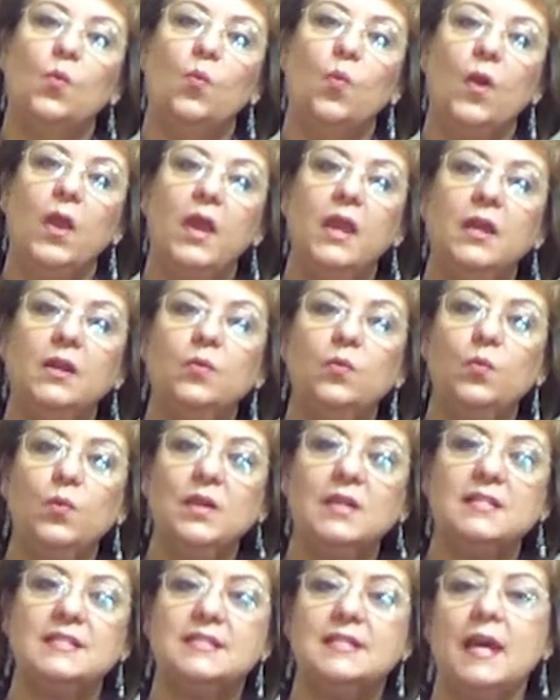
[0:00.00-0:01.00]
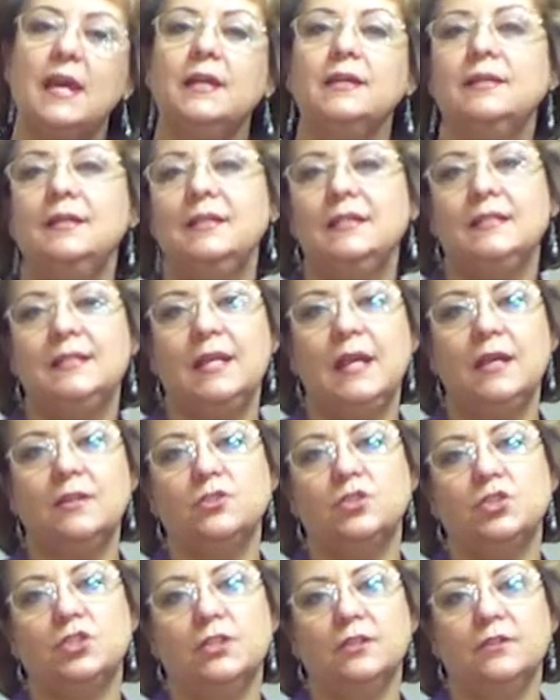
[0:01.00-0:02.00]
When we set an
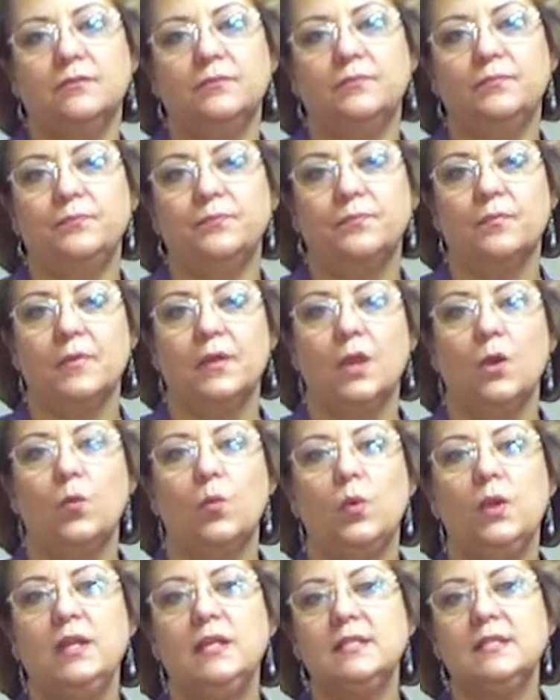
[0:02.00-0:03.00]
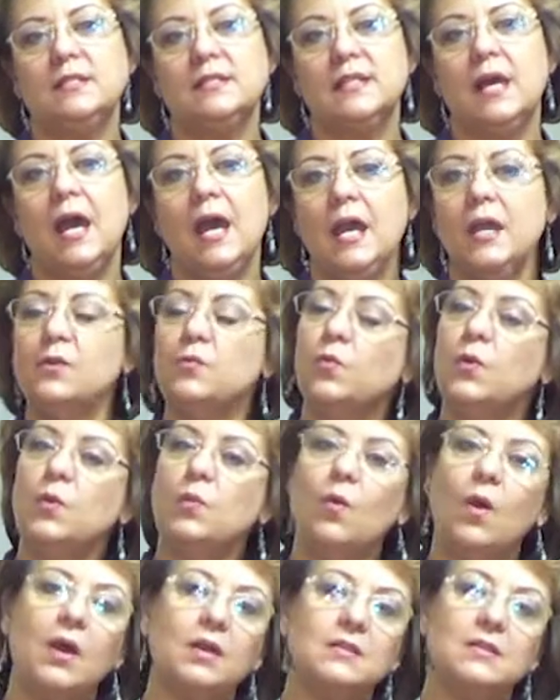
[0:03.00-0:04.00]
intention, we decide we
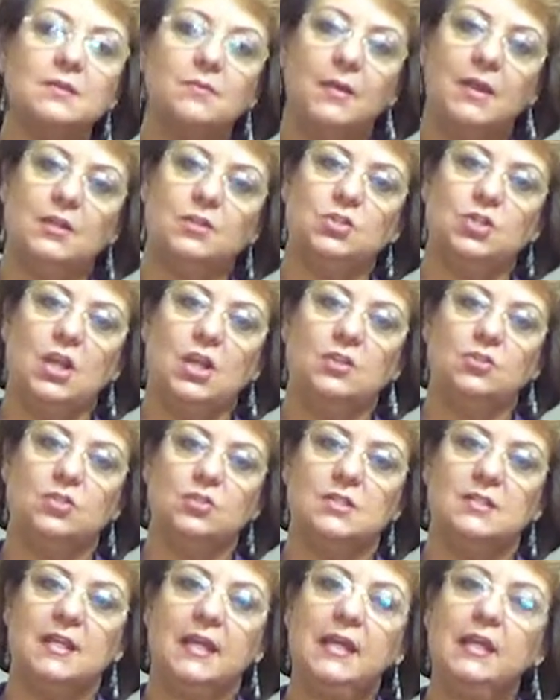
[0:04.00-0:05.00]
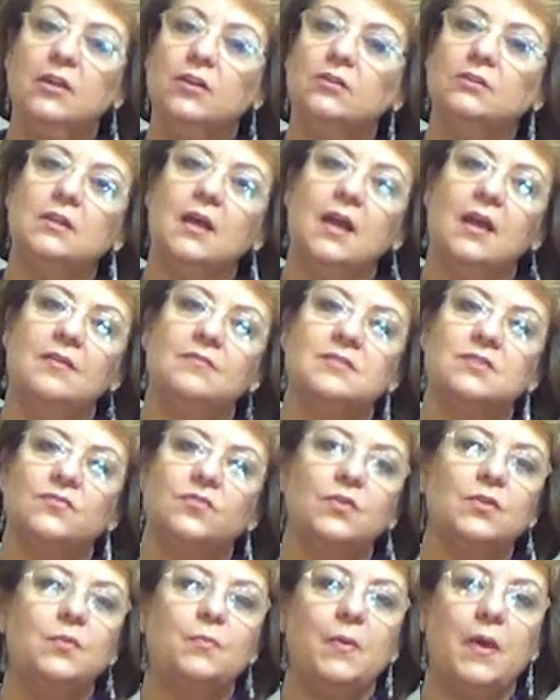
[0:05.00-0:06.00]
want to make changes in our lives
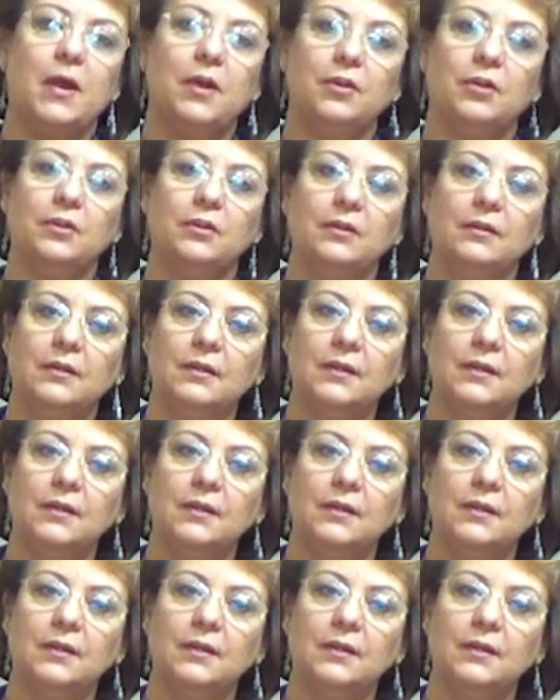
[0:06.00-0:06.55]
for the better.